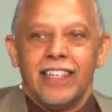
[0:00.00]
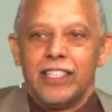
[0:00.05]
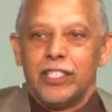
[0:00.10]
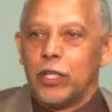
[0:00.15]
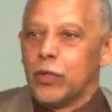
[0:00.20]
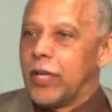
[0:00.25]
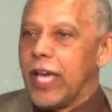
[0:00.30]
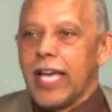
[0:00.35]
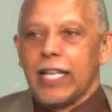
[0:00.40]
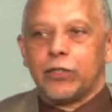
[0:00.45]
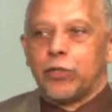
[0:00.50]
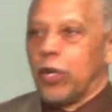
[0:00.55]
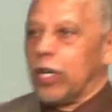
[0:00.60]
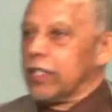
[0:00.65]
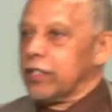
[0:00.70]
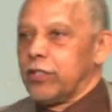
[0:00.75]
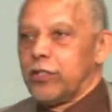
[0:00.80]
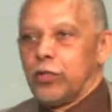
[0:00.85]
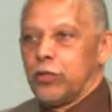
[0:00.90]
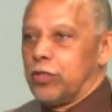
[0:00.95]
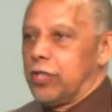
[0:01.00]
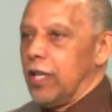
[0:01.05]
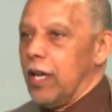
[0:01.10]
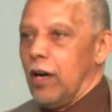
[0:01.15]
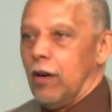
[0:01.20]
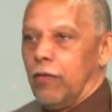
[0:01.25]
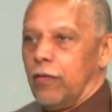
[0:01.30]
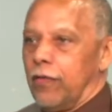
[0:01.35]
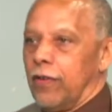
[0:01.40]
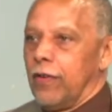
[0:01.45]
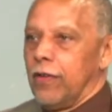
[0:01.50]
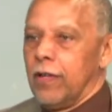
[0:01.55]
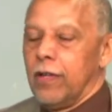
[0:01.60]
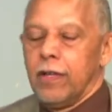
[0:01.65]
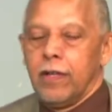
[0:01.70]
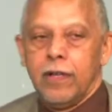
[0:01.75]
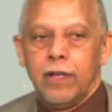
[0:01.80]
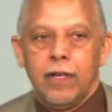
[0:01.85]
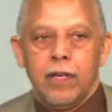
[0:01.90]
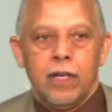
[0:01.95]
You can't trust yourself.
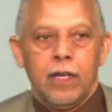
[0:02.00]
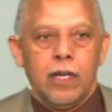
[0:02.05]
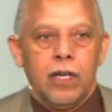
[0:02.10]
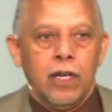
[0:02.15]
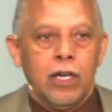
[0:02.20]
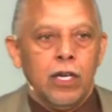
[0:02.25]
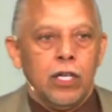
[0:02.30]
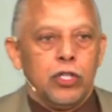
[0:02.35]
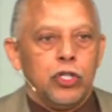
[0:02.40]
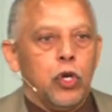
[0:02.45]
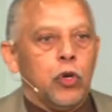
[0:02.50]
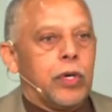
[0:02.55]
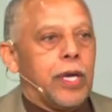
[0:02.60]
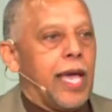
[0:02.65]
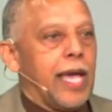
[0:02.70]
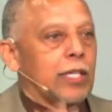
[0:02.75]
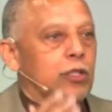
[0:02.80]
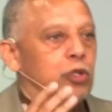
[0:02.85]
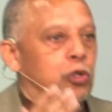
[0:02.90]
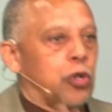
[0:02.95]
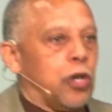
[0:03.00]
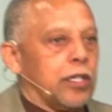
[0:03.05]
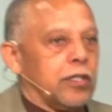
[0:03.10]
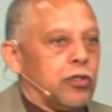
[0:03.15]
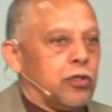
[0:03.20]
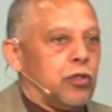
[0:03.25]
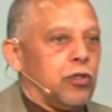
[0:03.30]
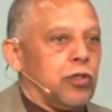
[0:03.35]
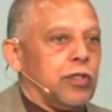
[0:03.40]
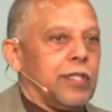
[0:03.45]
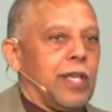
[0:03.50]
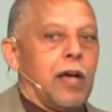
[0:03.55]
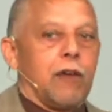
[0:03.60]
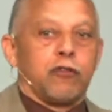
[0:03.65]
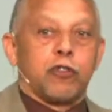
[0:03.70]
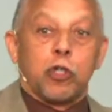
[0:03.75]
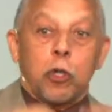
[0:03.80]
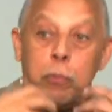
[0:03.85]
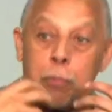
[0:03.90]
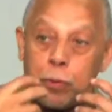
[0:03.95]
You can't trust
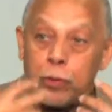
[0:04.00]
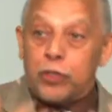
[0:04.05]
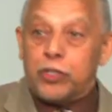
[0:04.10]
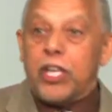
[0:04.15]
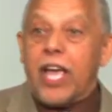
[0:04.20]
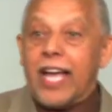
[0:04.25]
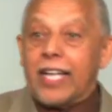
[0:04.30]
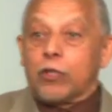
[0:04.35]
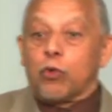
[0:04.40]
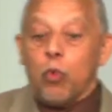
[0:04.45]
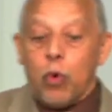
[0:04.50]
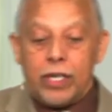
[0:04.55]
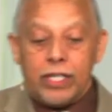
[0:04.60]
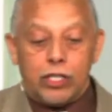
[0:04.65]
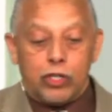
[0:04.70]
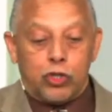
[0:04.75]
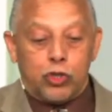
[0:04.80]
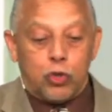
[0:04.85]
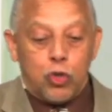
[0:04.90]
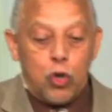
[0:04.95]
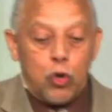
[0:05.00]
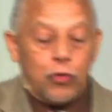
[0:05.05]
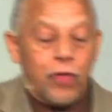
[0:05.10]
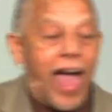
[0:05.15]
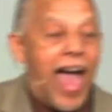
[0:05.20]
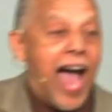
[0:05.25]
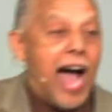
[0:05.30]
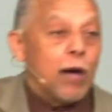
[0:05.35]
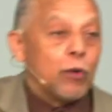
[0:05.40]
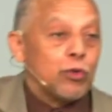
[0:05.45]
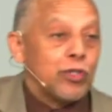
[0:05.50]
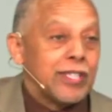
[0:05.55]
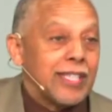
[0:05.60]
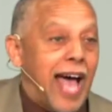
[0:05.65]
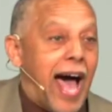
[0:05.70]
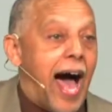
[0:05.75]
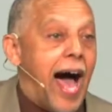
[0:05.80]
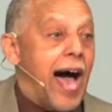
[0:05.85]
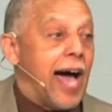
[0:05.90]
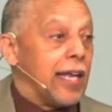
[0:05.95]
yourself to project what is truth
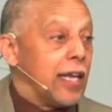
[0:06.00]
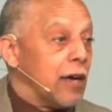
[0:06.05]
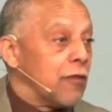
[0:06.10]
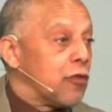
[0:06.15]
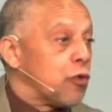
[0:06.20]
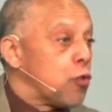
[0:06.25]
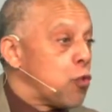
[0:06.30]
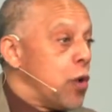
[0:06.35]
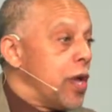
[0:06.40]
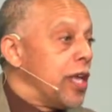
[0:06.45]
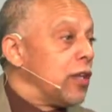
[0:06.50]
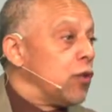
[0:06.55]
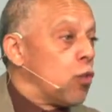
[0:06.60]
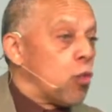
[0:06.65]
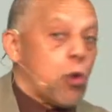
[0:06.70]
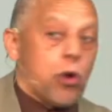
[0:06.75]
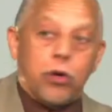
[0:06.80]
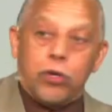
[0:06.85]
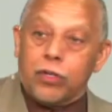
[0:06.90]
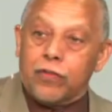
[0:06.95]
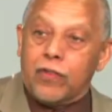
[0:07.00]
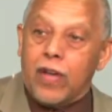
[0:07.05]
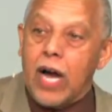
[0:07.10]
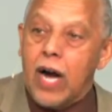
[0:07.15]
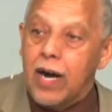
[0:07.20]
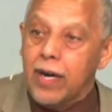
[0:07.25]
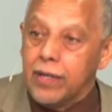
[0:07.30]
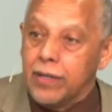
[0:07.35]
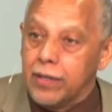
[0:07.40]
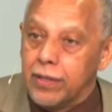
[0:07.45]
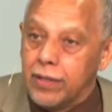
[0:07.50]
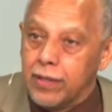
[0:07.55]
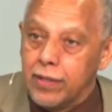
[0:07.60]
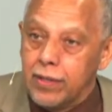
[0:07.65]
outside of the written word of God.